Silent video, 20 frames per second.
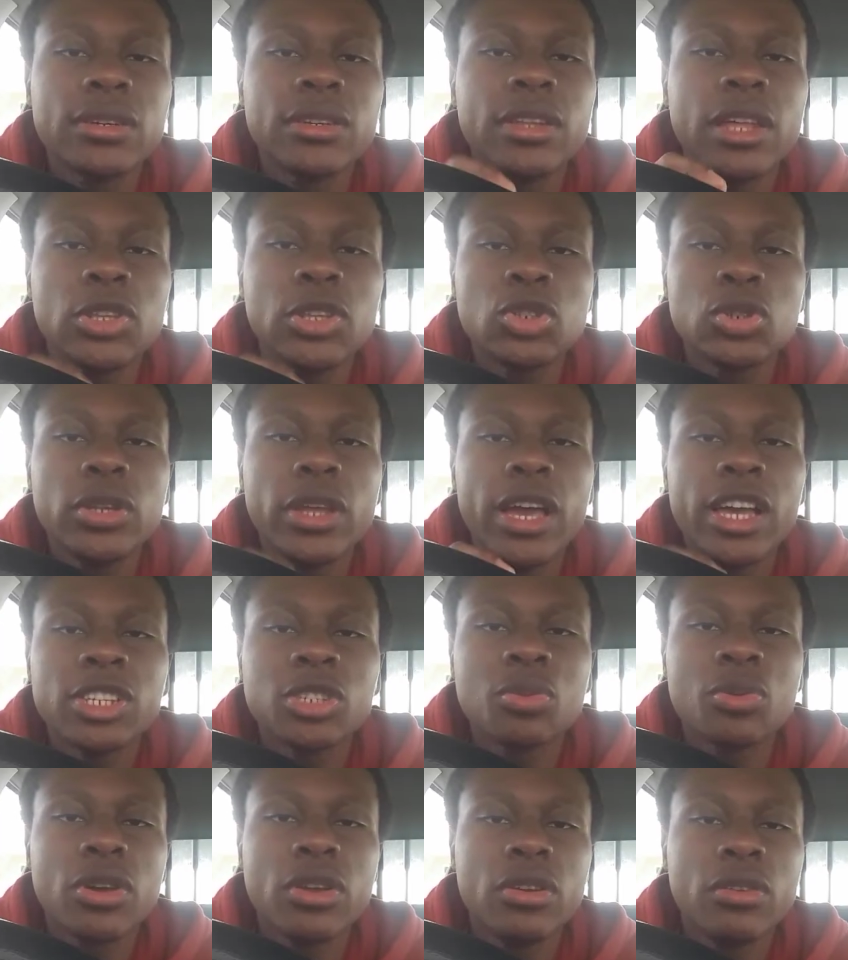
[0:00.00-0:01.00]
naturally
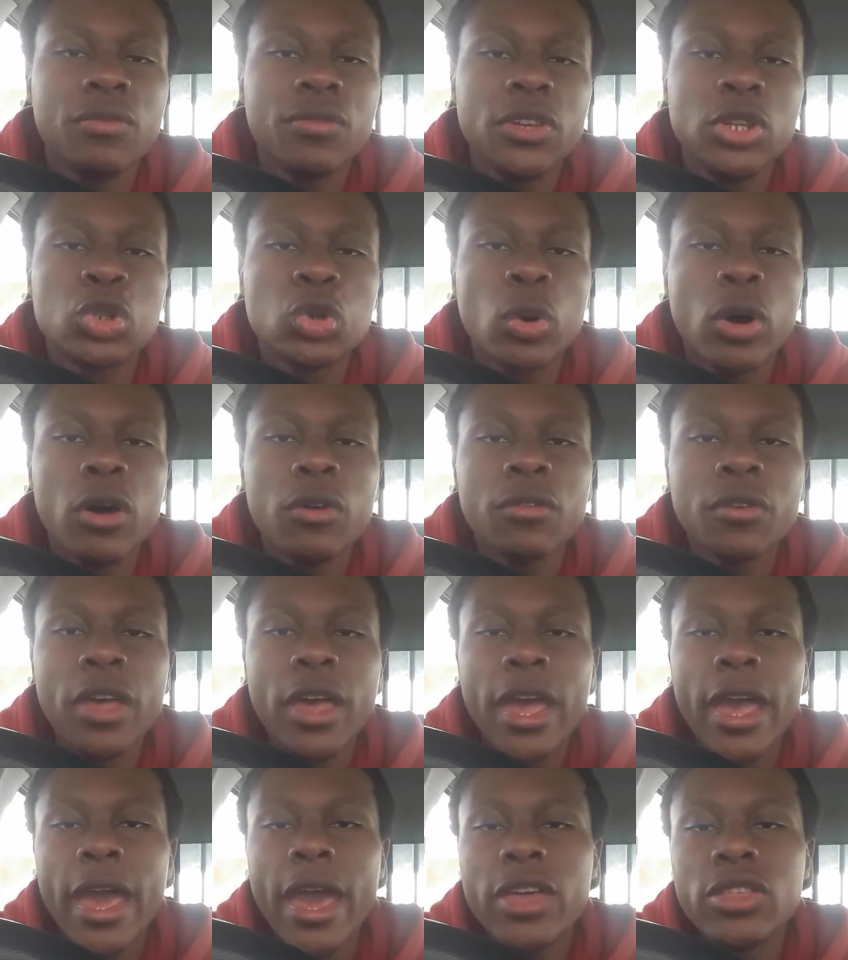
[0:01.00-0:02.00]
aspirated V12,
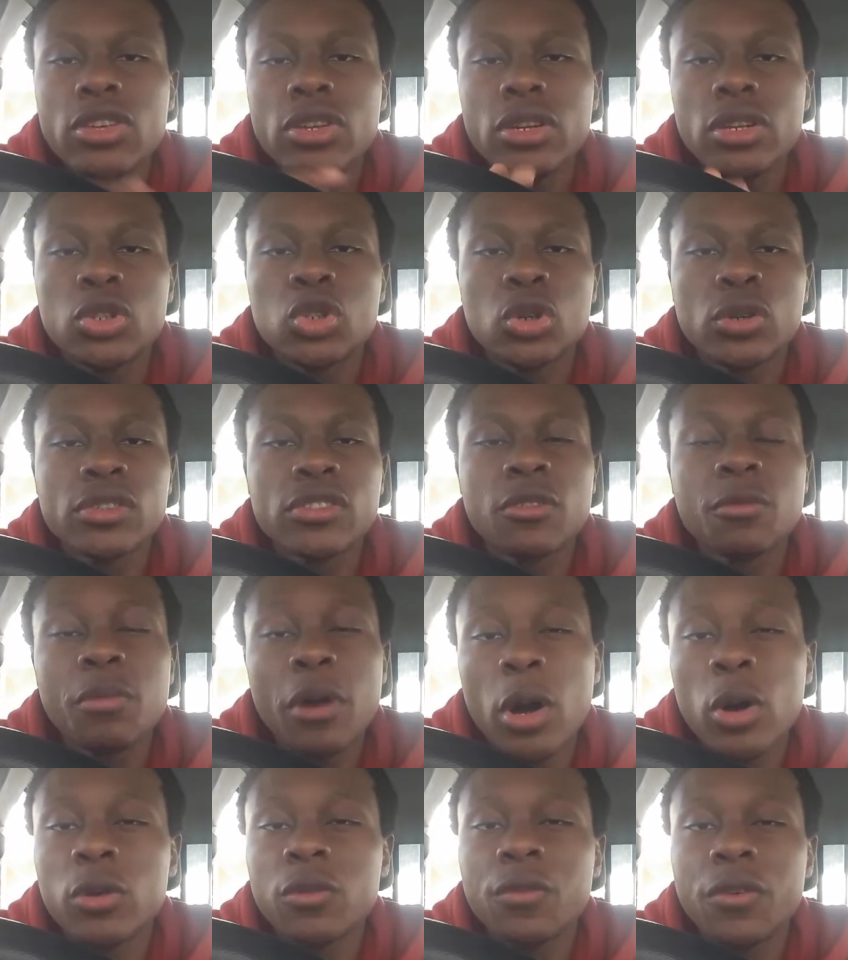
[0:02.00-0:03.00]
and then in terms of
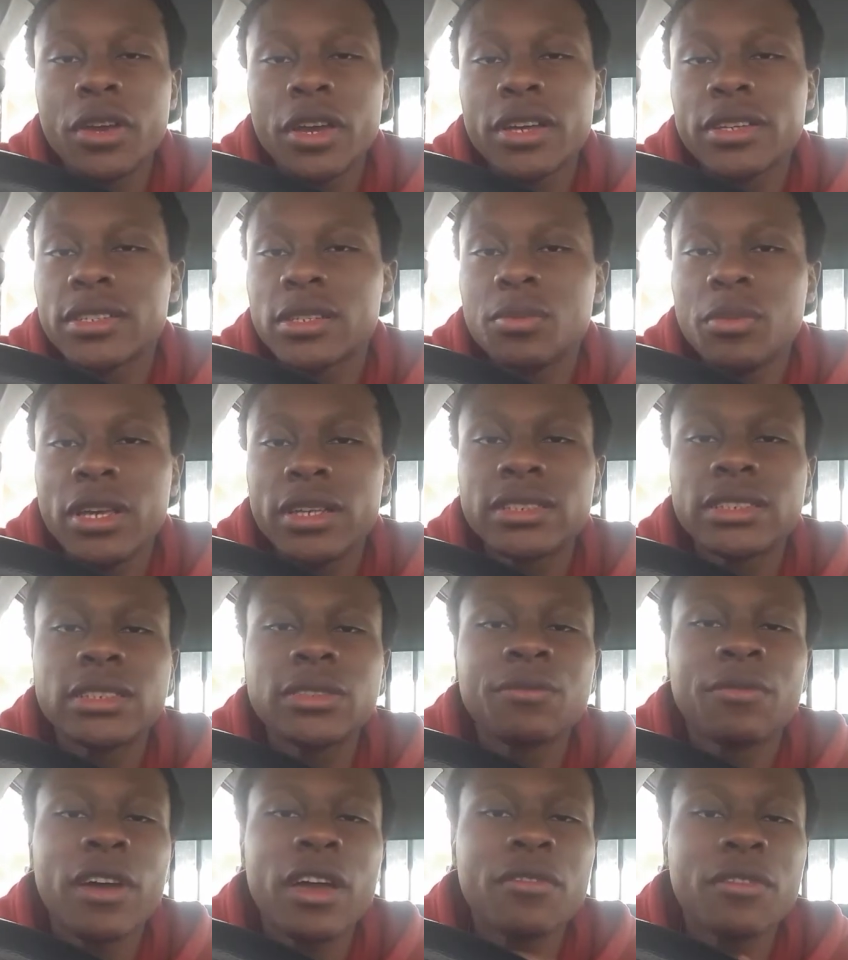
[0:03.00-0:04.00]
power figures, it makes
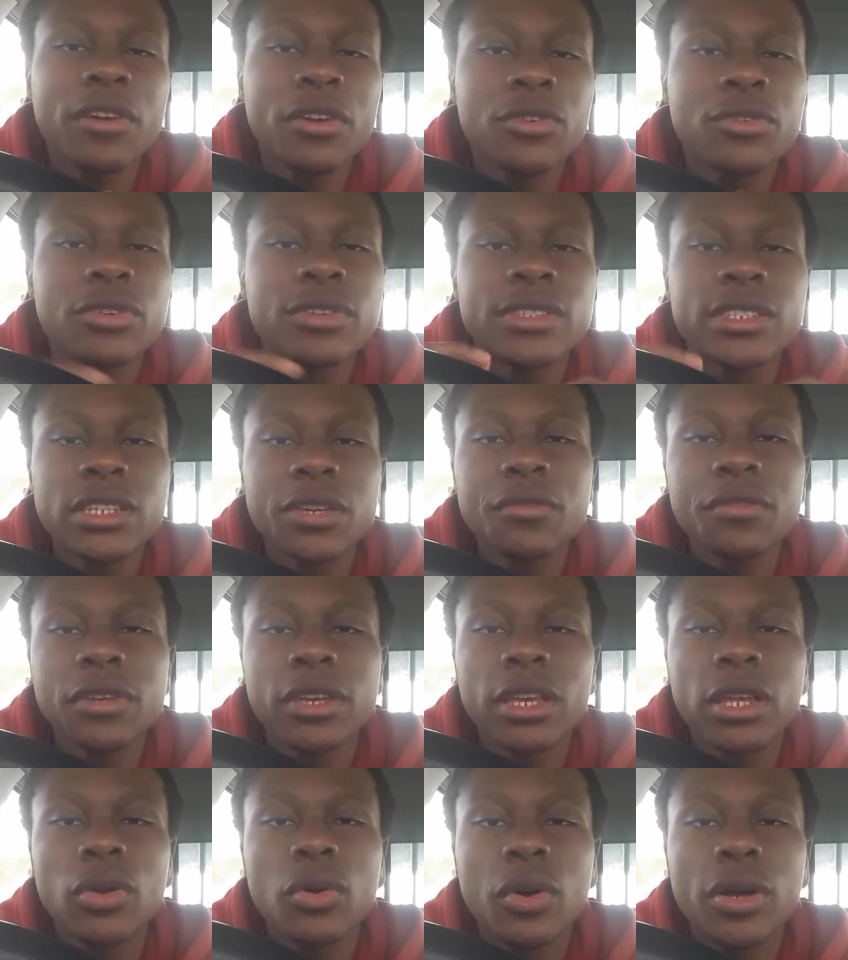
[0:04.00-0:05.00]
507
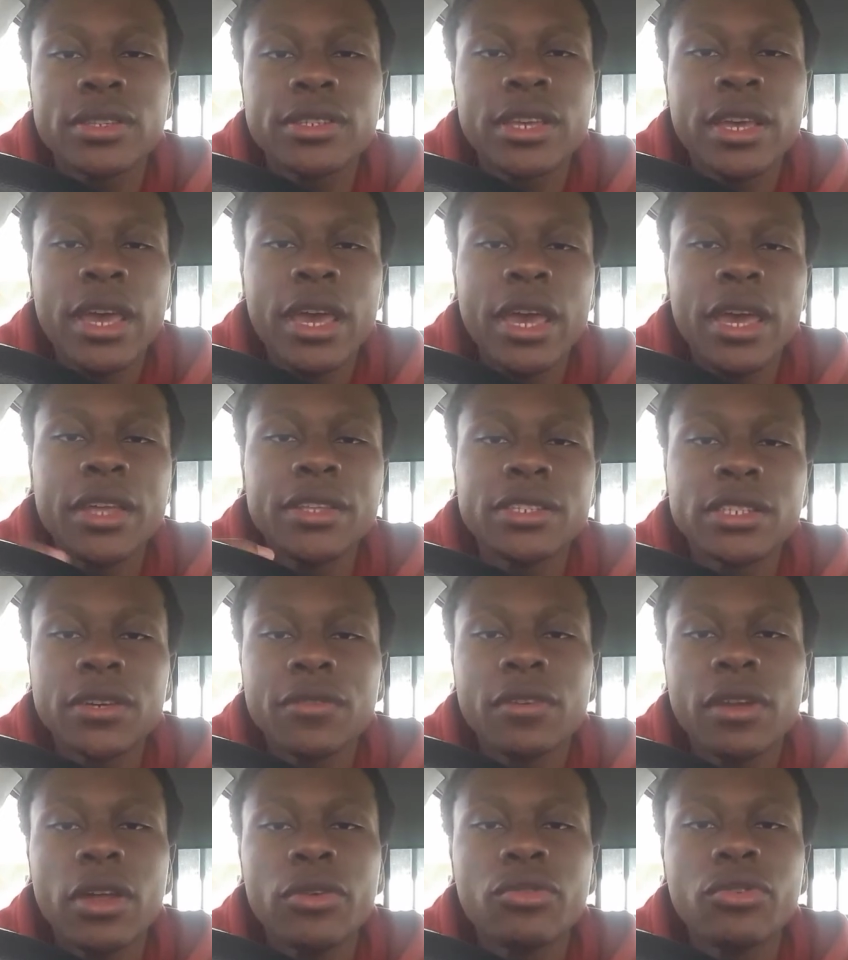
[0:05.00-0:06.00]
kilowatts and
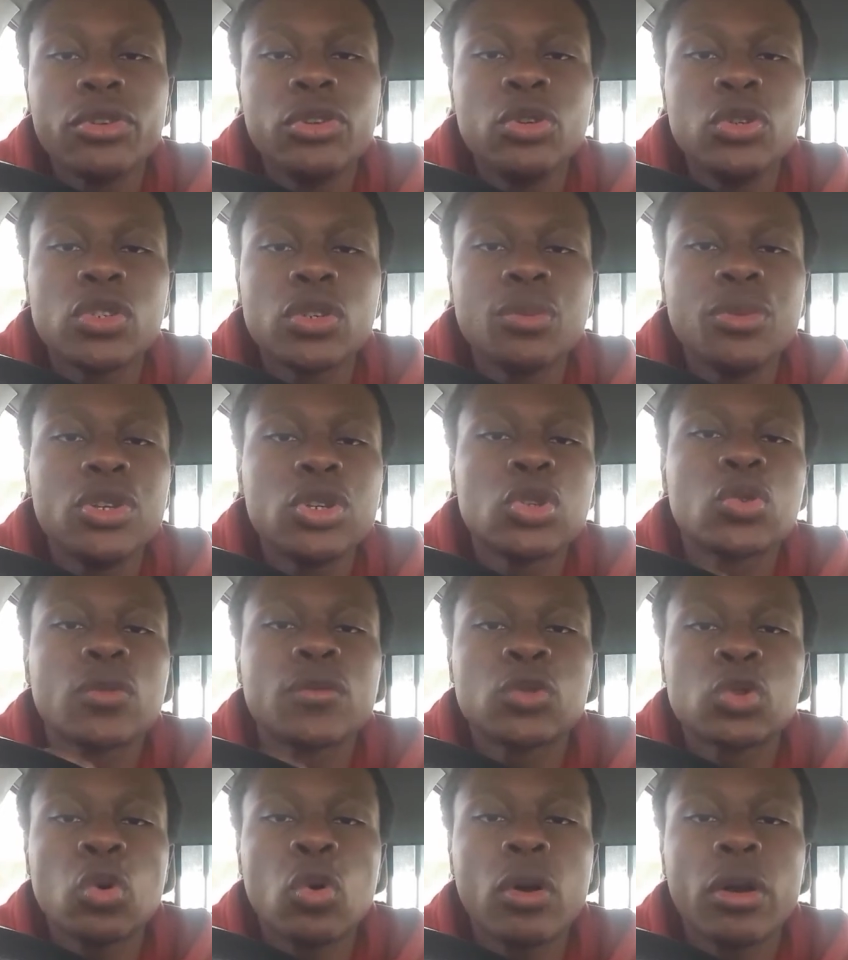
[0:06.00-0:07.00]
700 newton meters
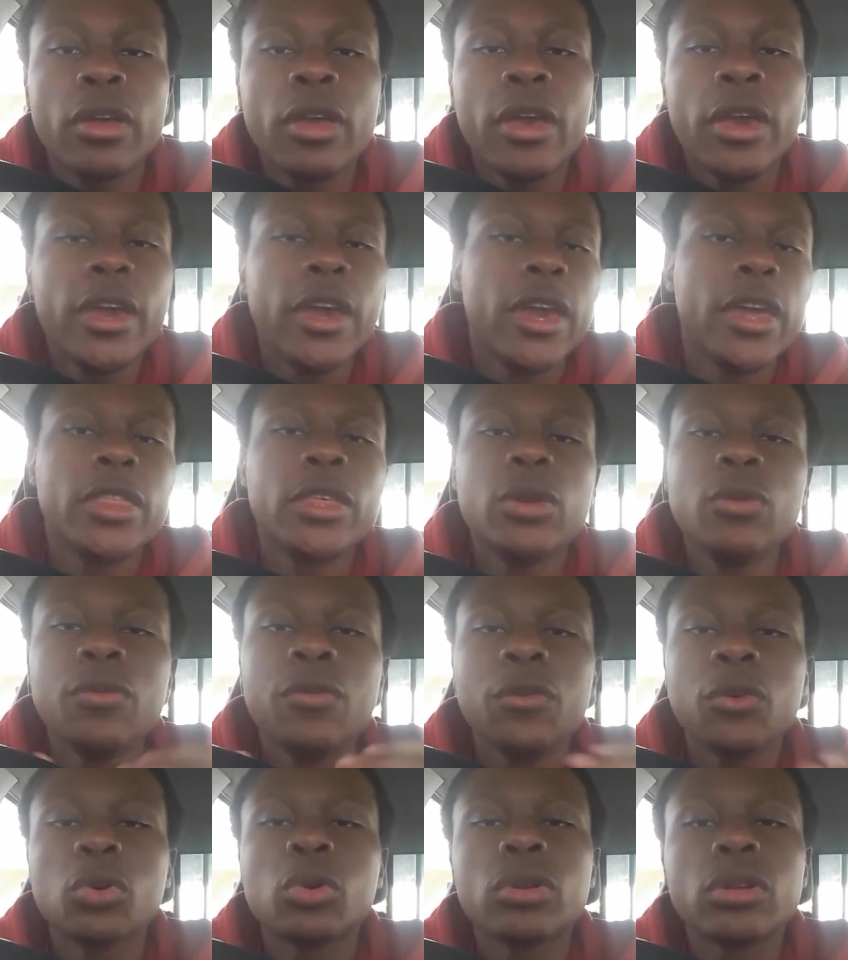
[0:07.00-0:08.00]
of torque. And then if
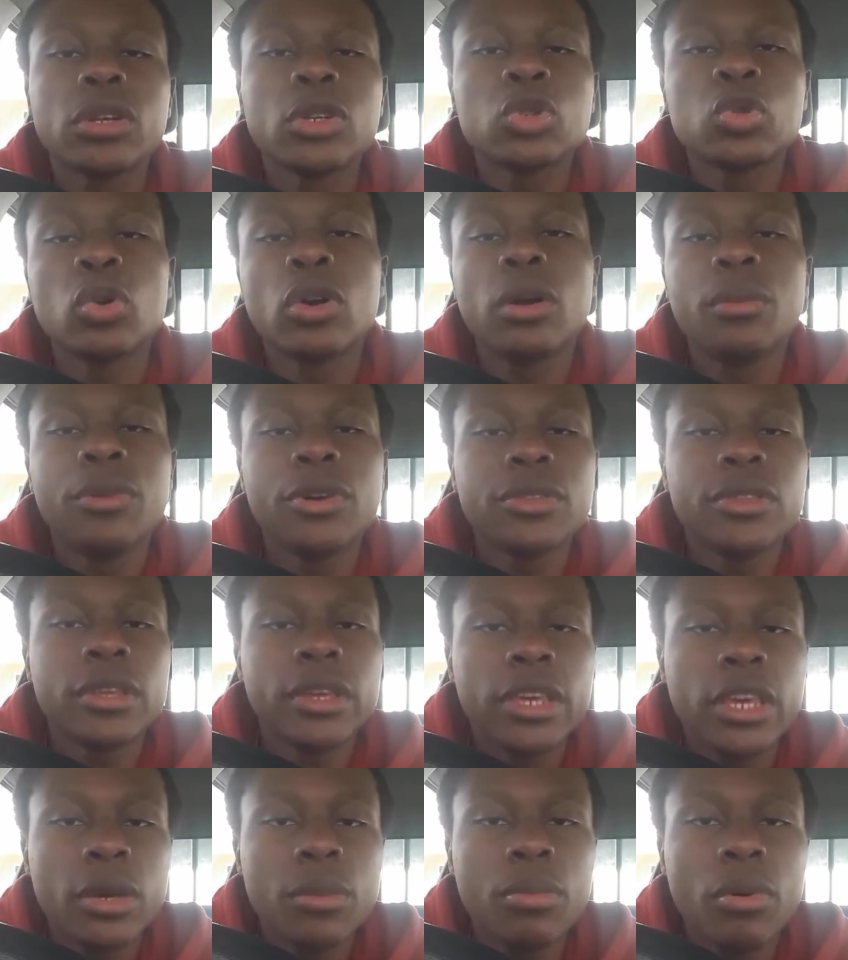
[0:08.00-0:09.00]
you quickly talk about the
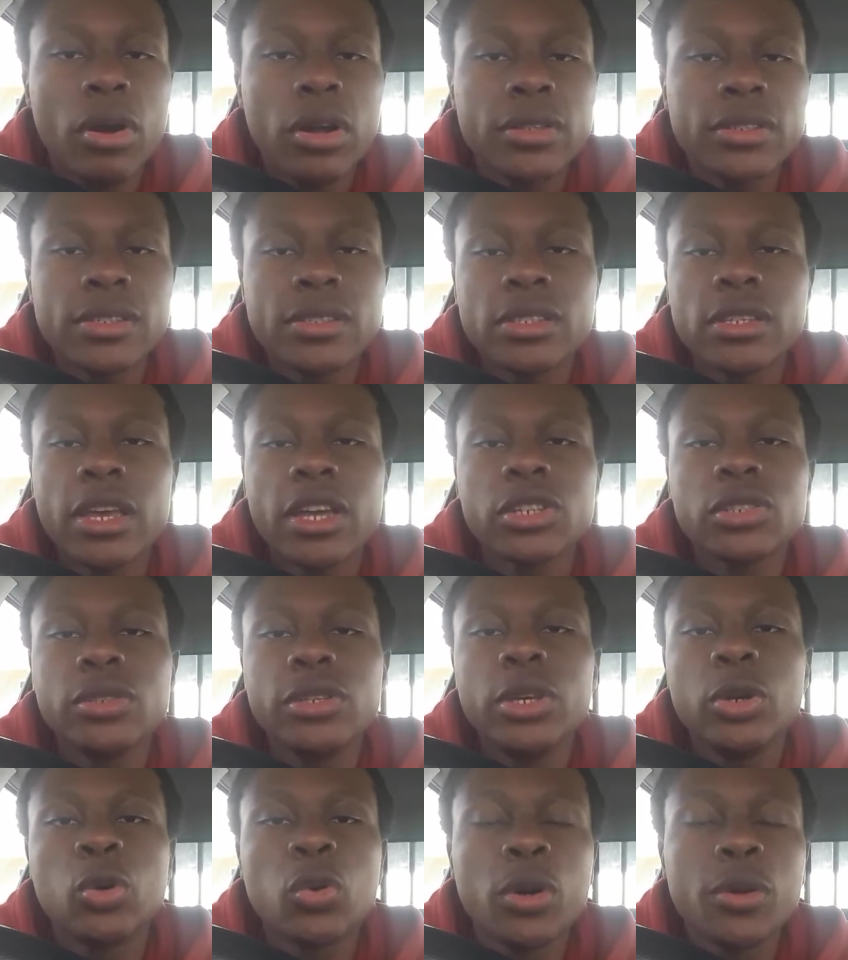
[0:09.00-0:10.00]
gearbox, it's
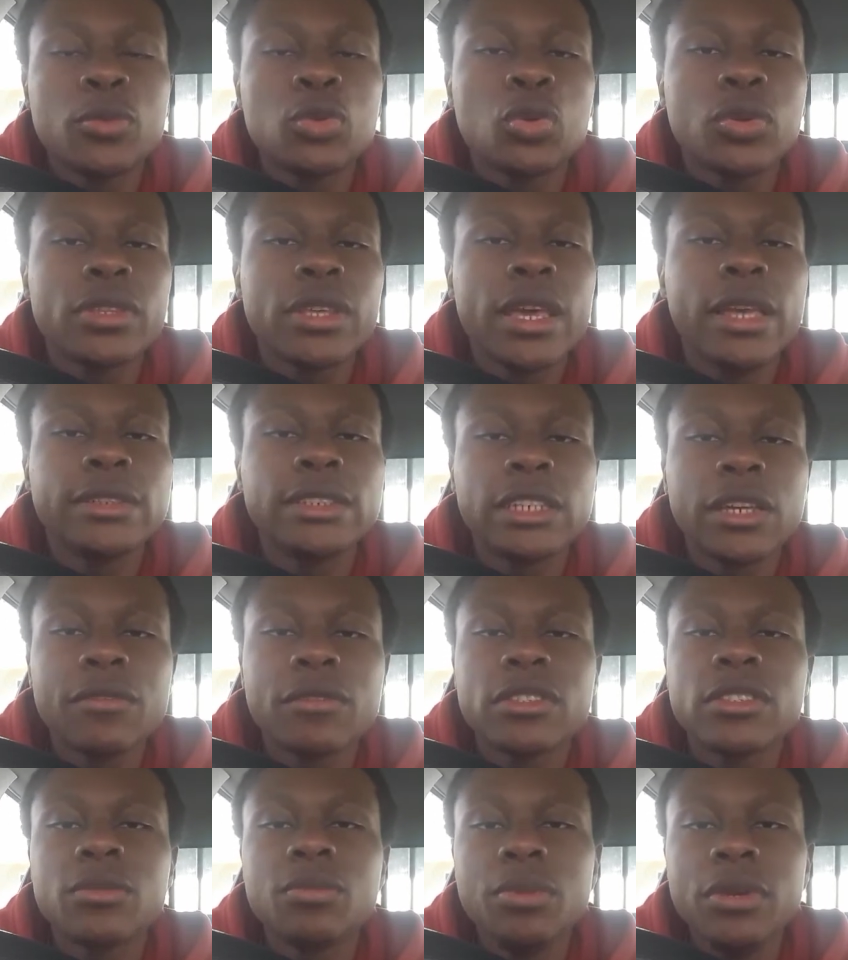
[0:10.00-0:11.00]
actually equipped with a
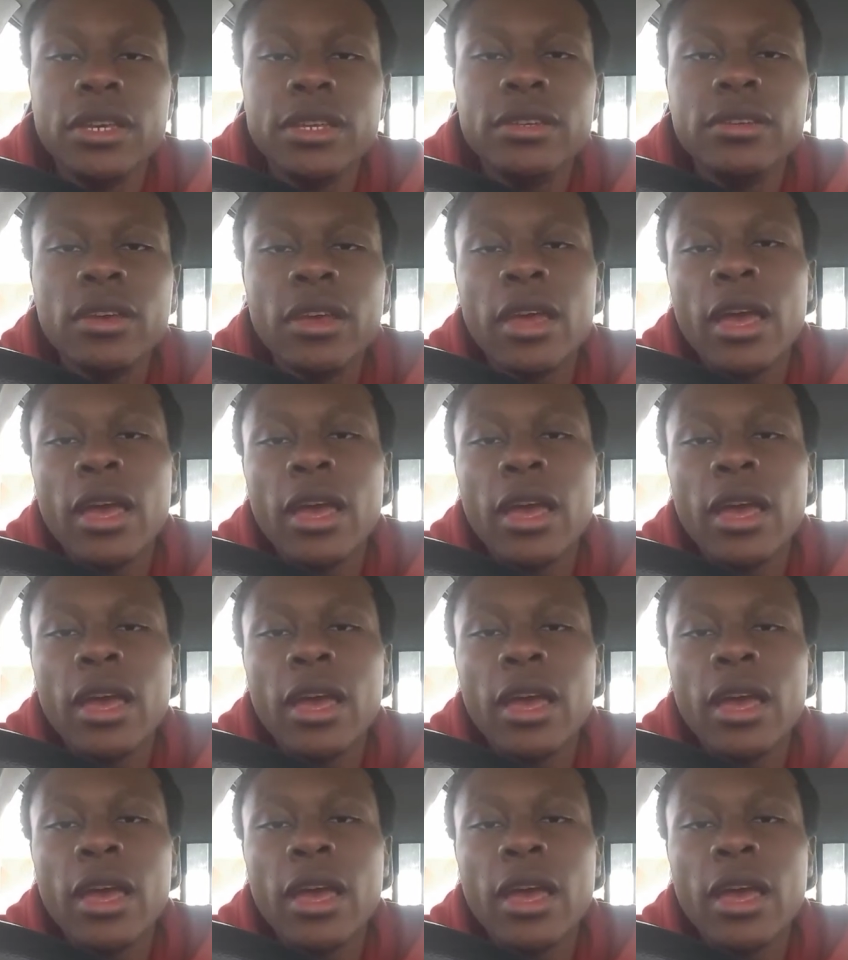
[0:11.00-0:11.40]
7-speed